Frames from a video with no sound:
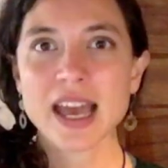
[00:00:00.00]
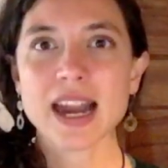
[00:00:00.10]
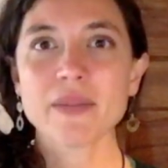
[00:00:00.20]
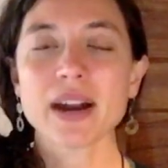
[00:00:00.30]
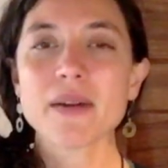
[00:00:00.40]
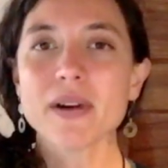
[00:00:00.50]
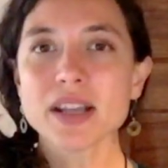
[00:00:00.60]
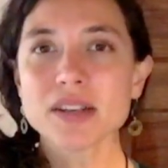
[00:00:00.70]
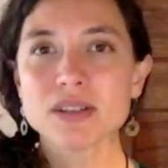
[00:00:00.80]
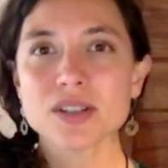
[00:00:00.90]
And what I
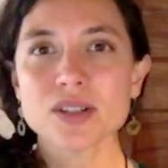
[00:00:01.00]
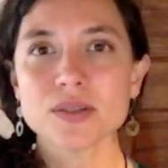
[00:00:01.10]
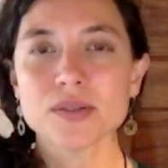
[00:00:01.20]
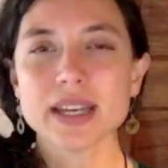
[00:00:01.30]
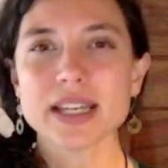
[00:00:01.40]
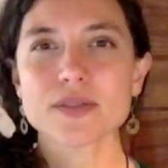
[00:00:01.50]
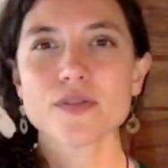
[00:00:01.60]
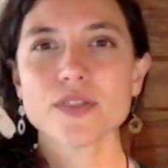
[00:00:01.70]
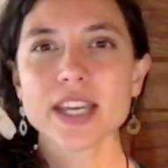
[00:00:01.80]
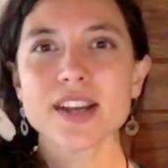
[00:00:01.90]
want you to do is
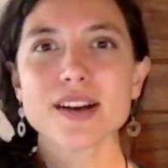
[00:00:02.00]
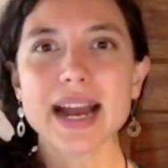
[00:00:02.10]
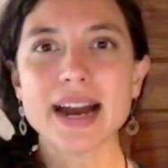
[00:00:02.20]
figure